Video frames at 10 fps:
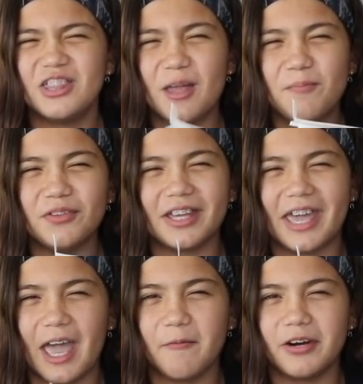They put the
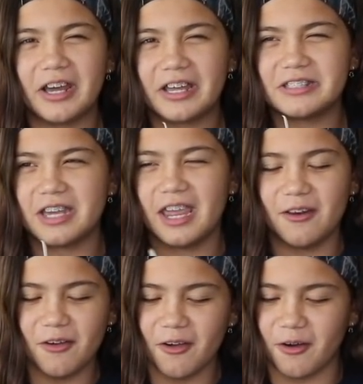camera in a
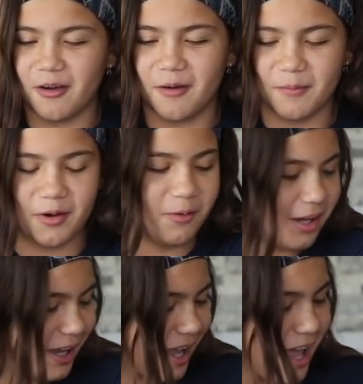container? Um,
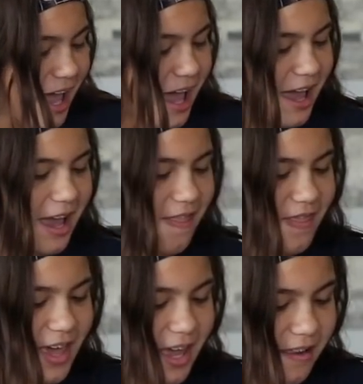okay.
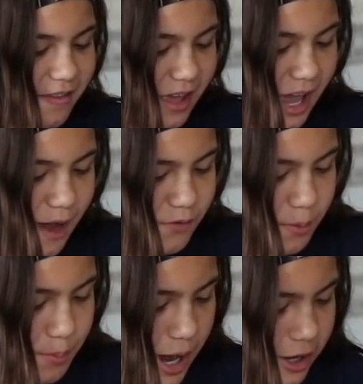And then they have
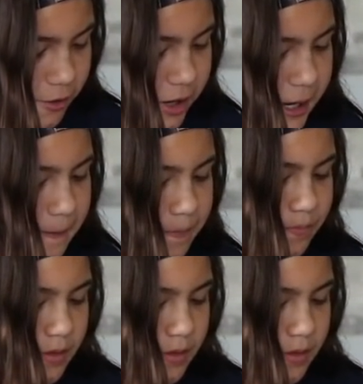the battery.